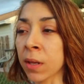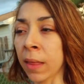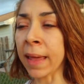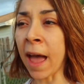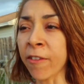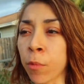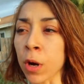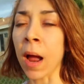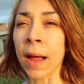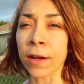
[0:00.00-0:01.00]
like have
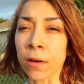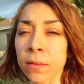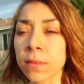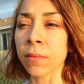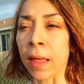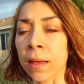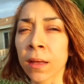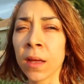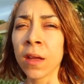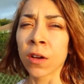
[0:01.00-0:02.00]
more higher like
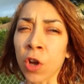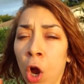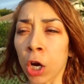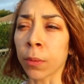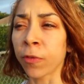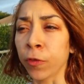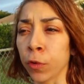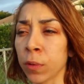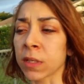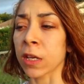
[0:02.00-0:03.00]
carb
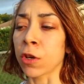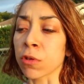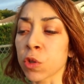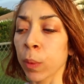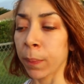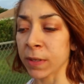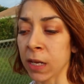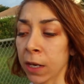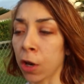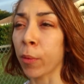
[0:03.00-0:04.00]
foods like you know sweet
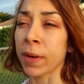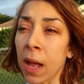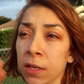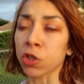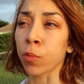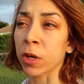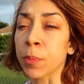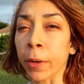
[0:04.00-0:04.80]
potato and not so much